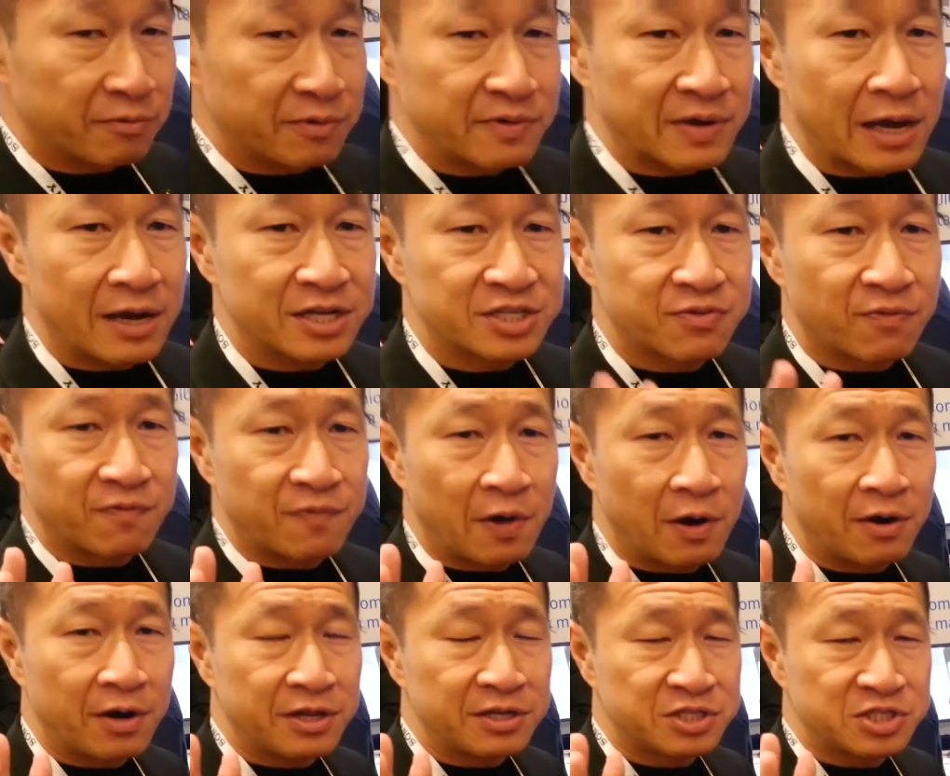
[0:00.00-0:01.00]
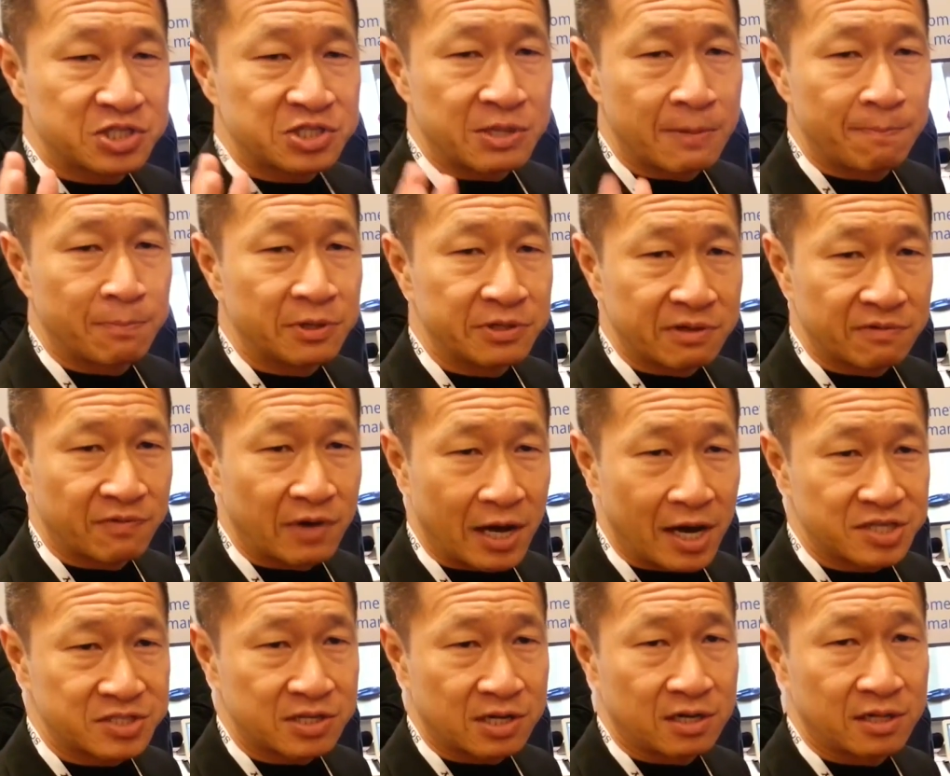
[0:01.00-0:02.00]
We've got a very simple
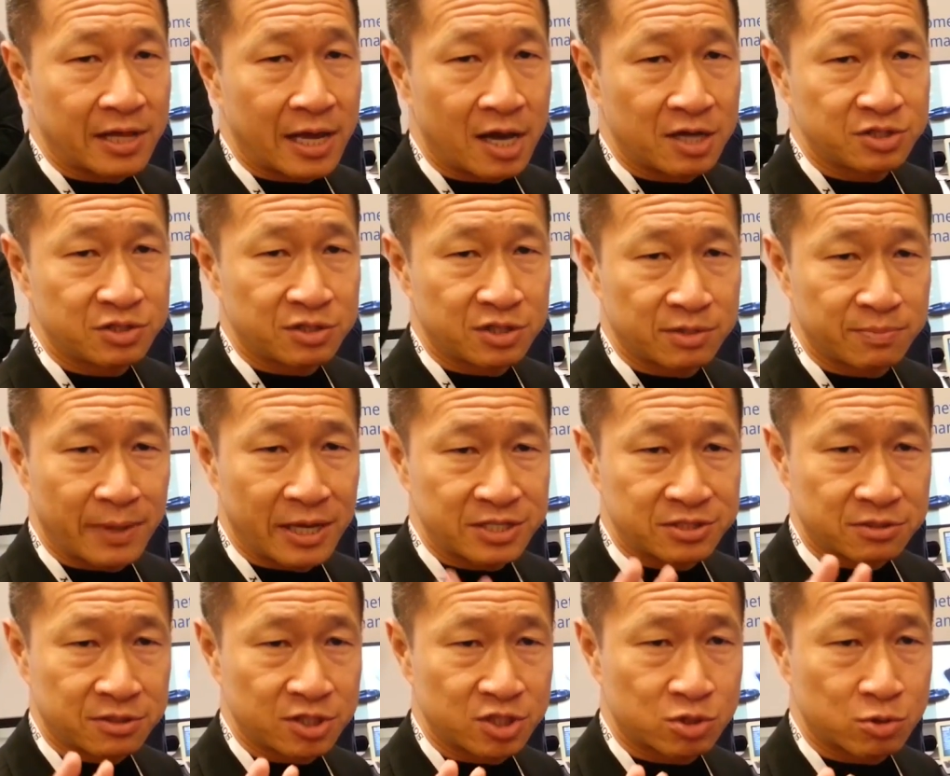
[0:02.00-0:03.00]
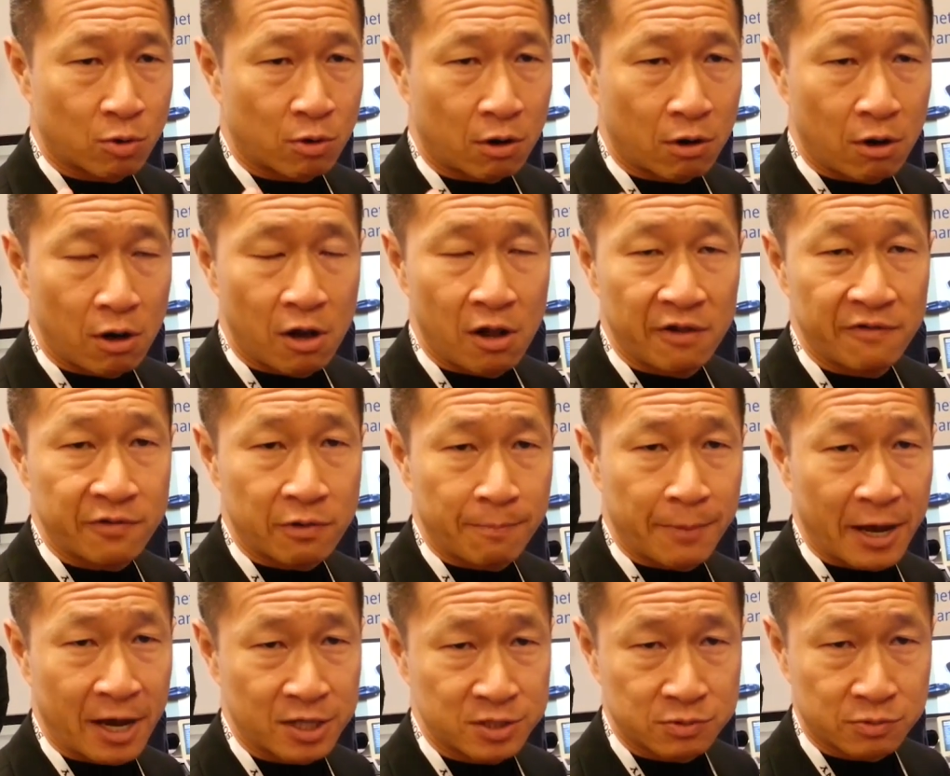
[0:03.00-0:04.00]
device that allows you to basically store all of your
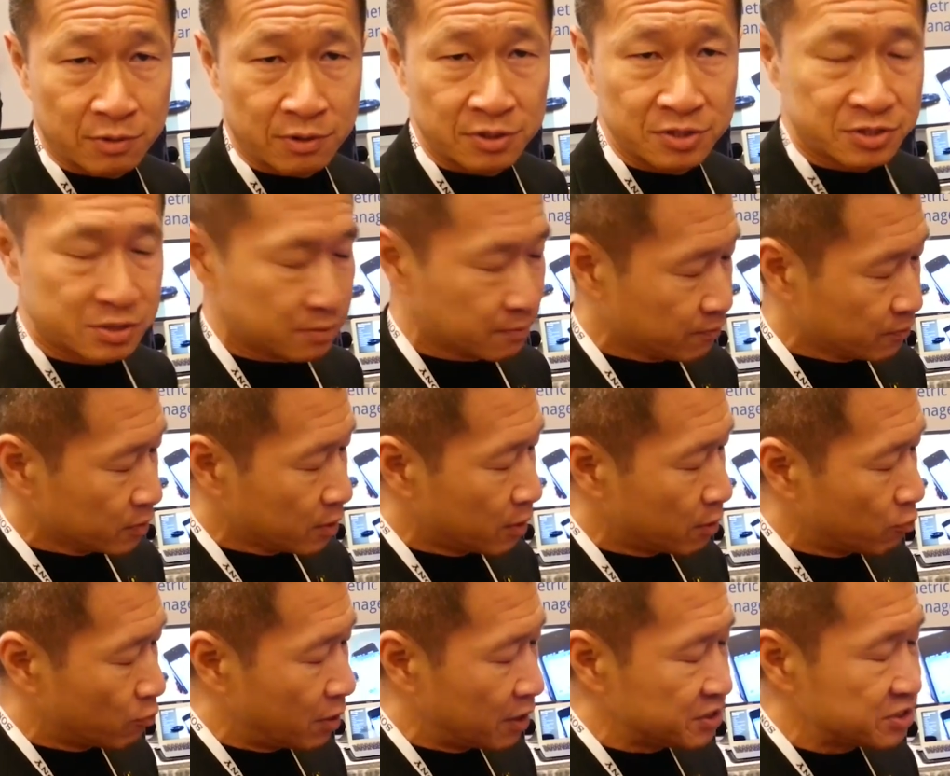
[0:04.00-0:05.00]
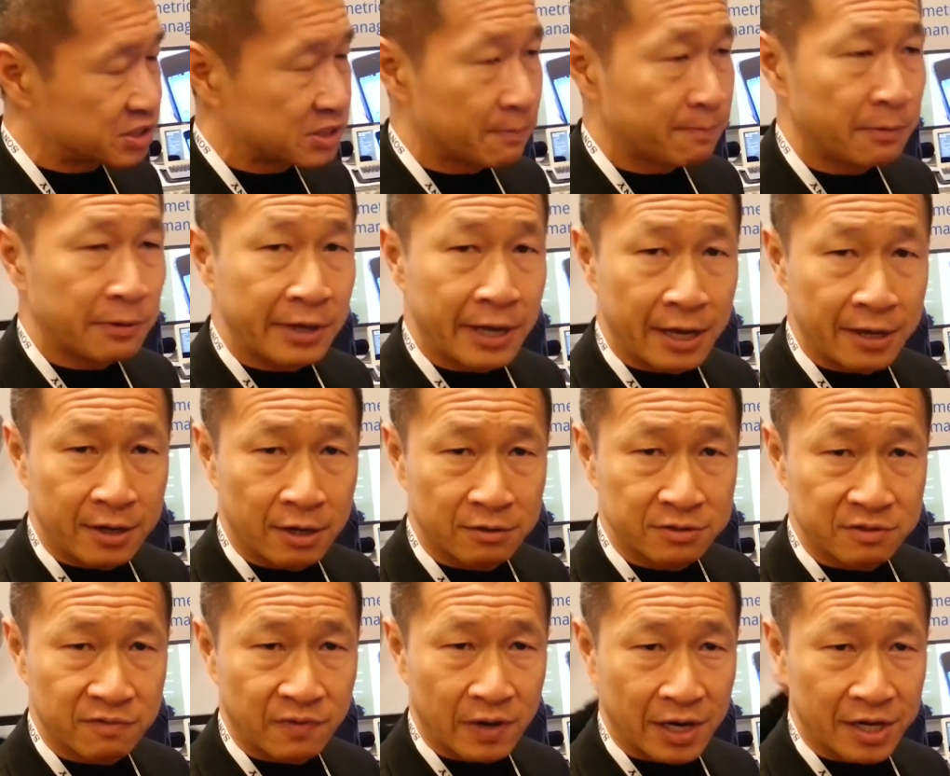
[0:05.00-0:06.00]
passwords on one simple
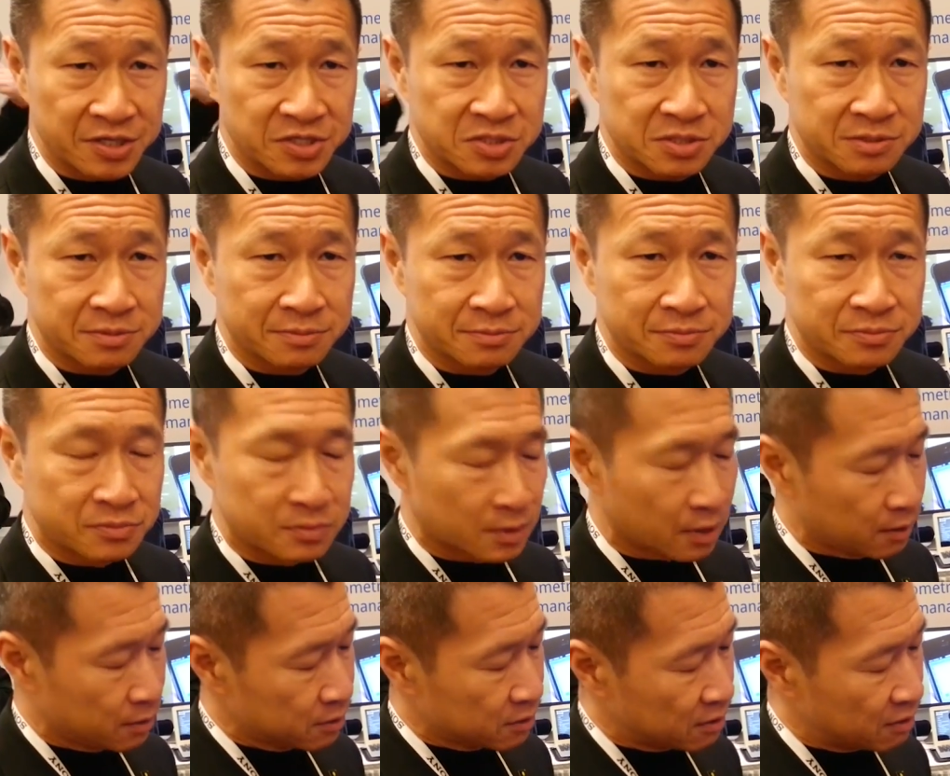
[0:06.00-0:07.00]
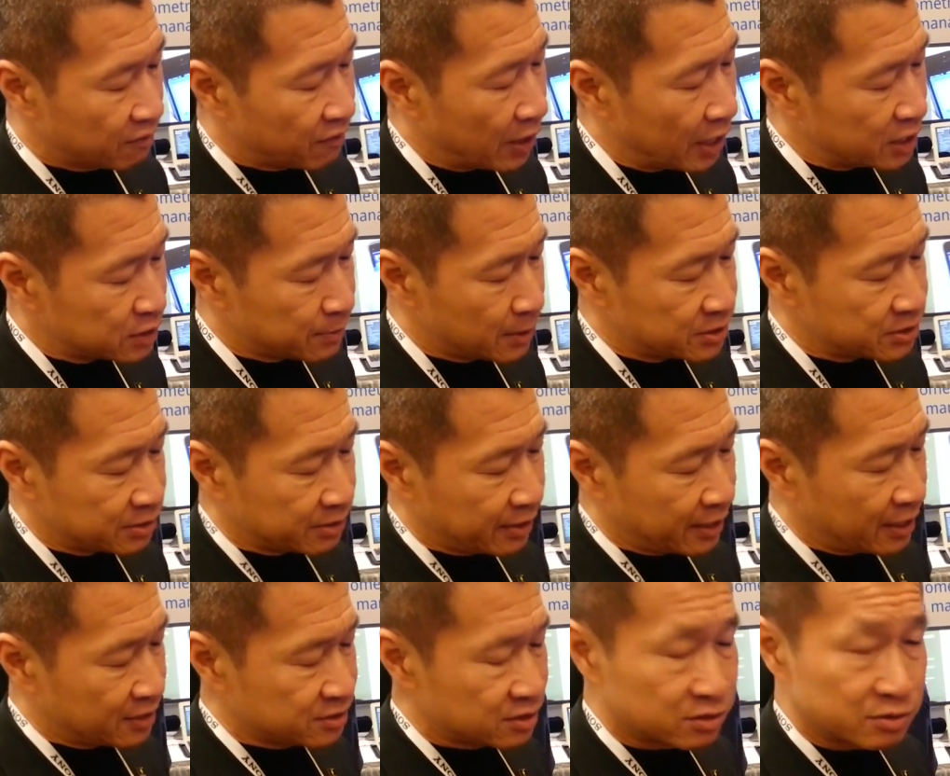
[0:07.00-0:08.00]
handheld device. The device
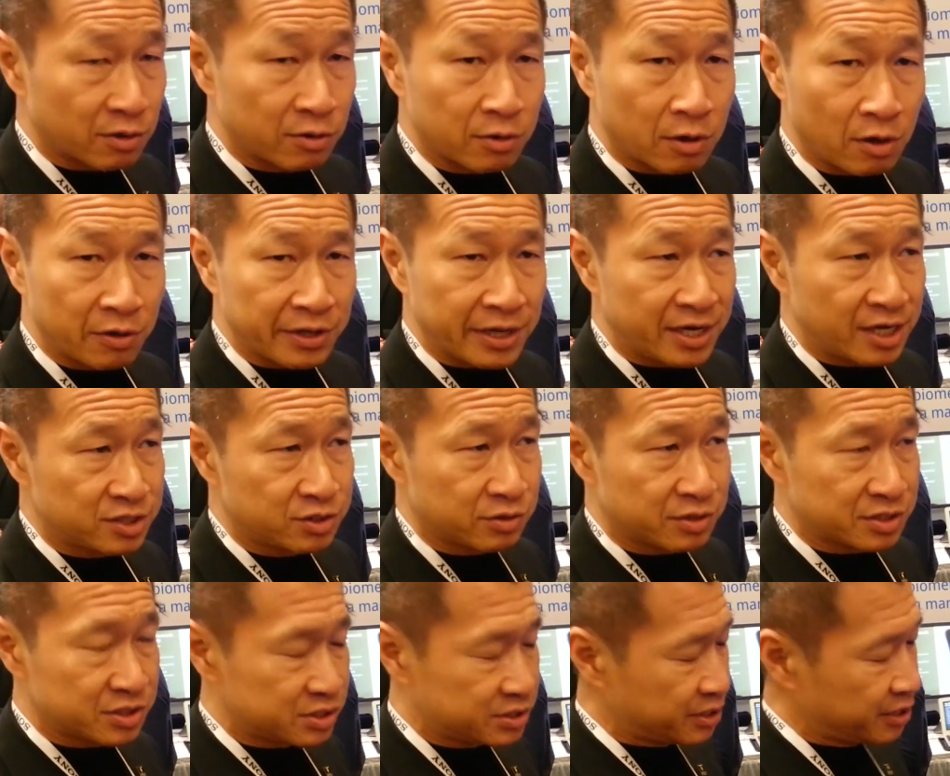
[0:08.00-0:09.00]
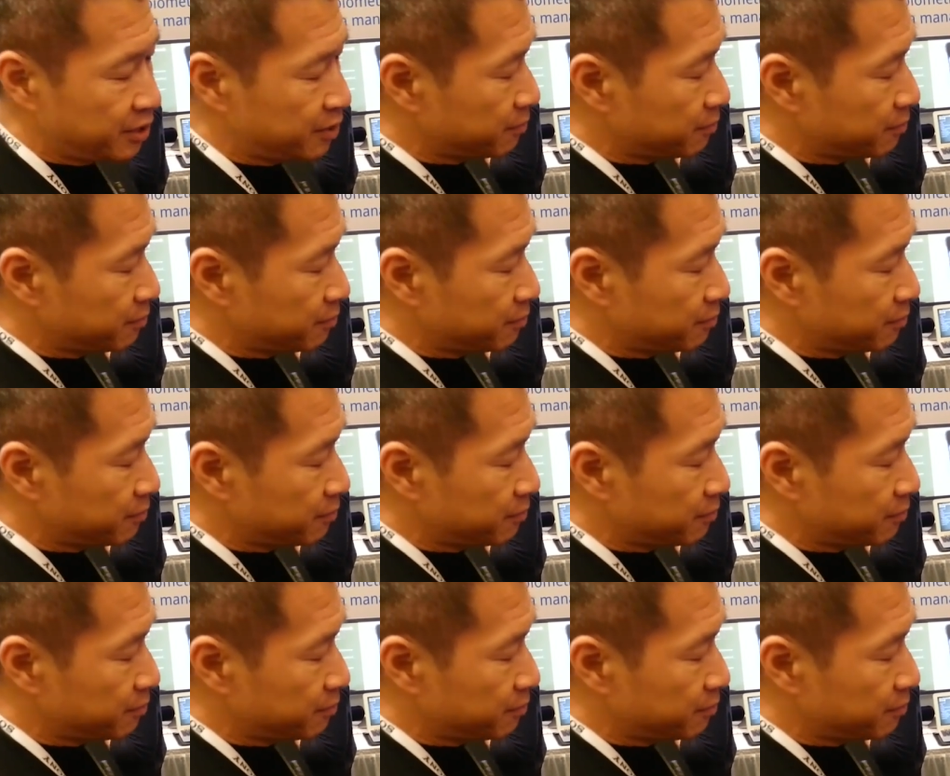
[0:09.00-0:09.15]
basically has its own OLED, as you can see.